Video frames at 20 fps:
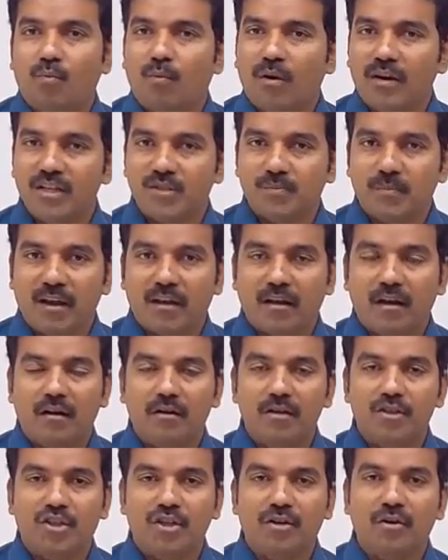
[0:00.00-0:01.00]
So what is my
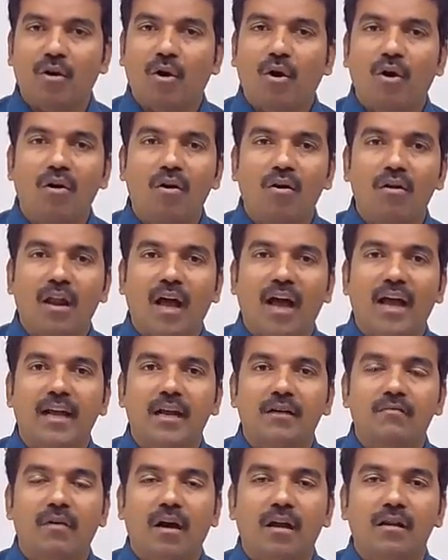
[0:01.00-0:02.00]
conclusion? All
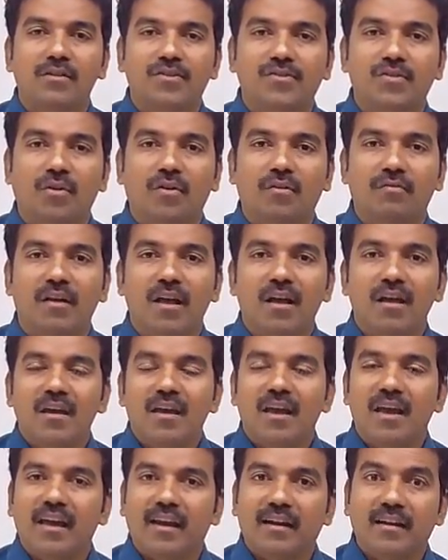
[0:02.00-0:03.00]
eigenvalues of
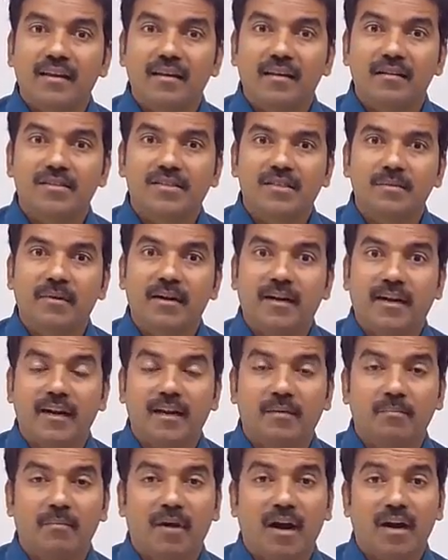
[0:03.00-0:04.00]
a real
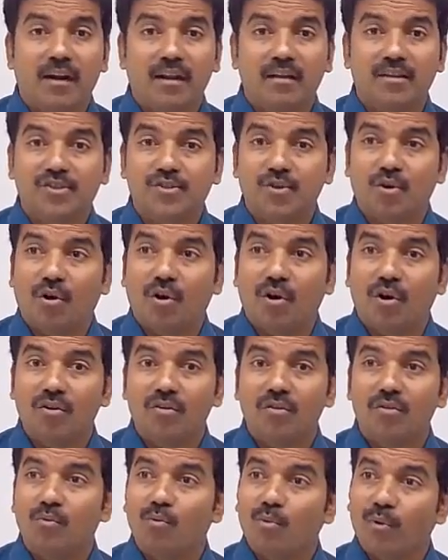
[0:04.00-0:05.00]
symmetric matrix
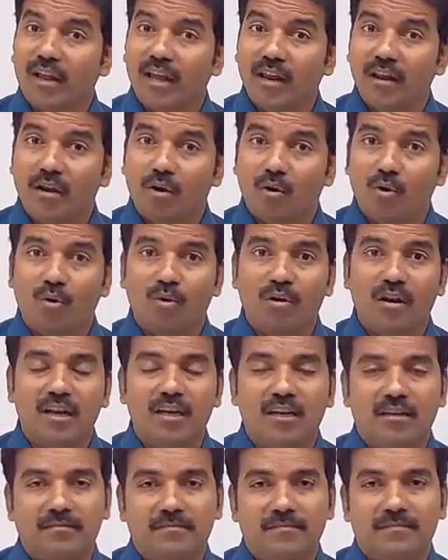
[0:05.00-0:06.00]
are real
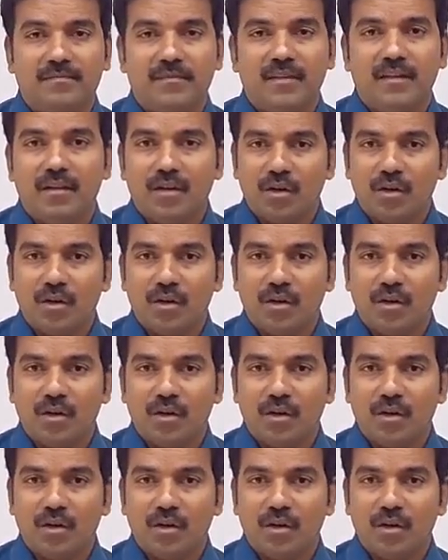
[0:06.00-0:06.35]
only.